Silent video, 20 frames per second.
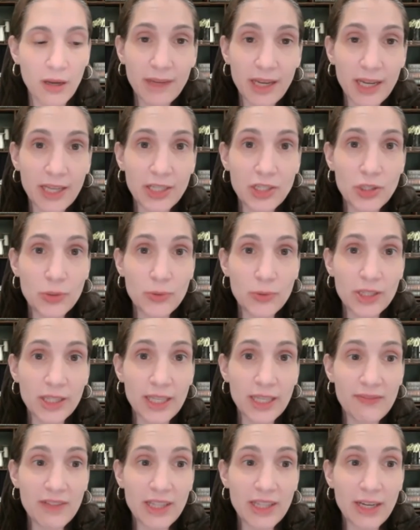And you can
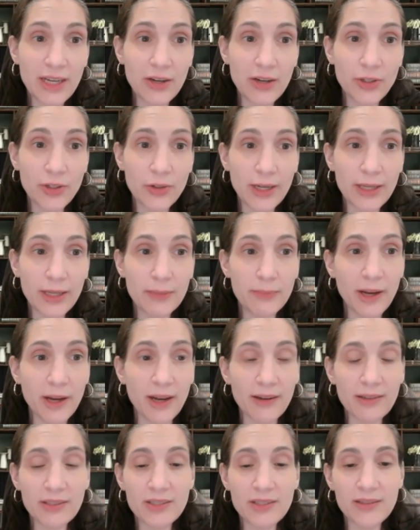leave it there in your
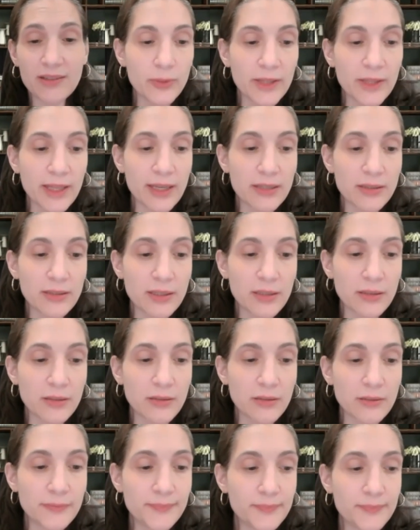inbox with like a
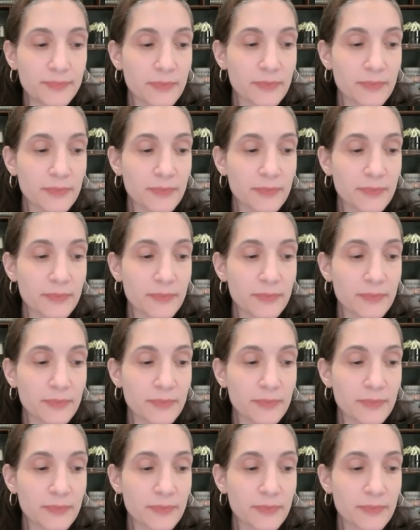little